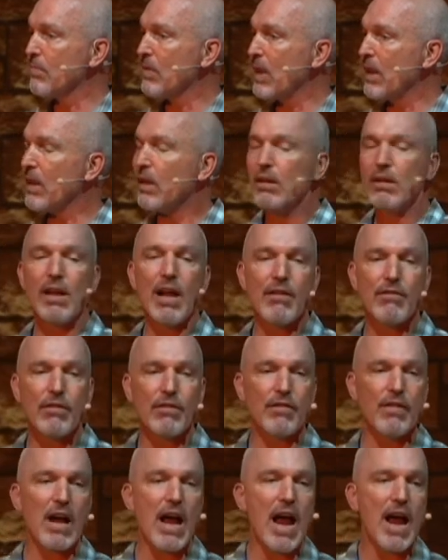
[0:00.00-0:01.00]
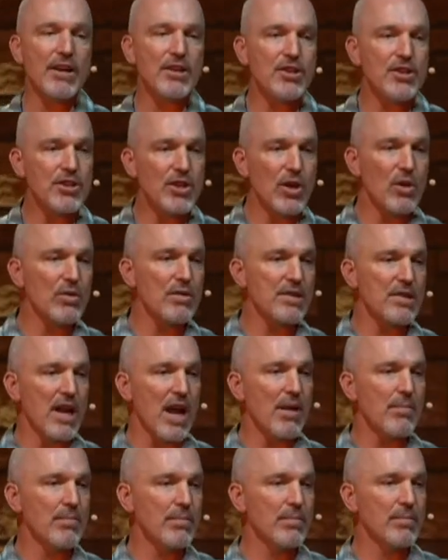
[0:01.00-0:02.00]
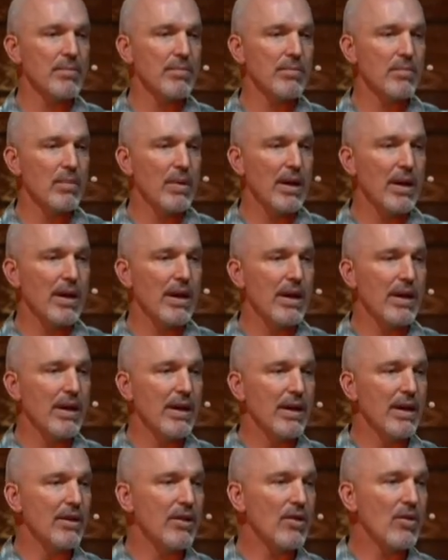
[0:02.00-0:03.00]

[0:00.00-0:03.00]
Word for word: the love of God shows up, and